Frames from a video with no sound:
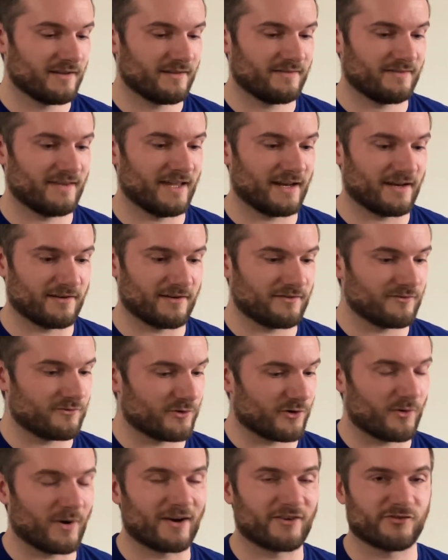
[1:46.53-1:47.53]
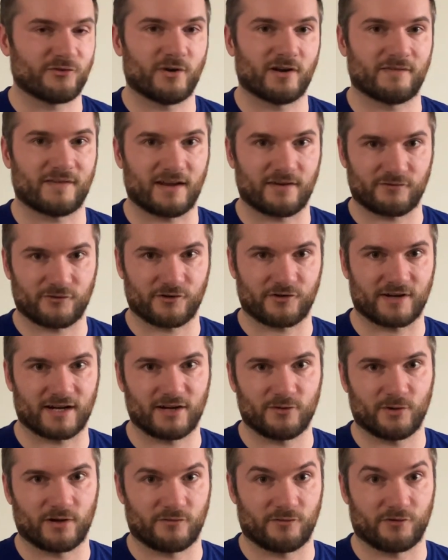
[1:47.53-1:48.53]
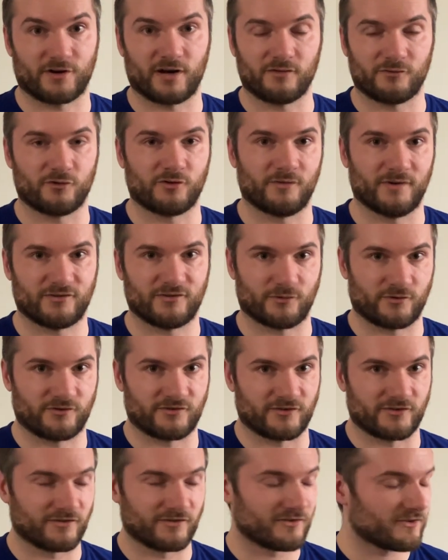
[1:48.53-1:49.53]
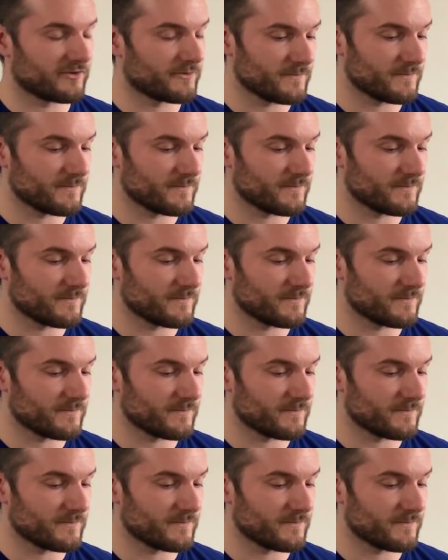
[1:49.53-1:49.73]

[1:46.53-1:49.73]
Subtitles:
that requires a lot of effort and a lot of recovery resources.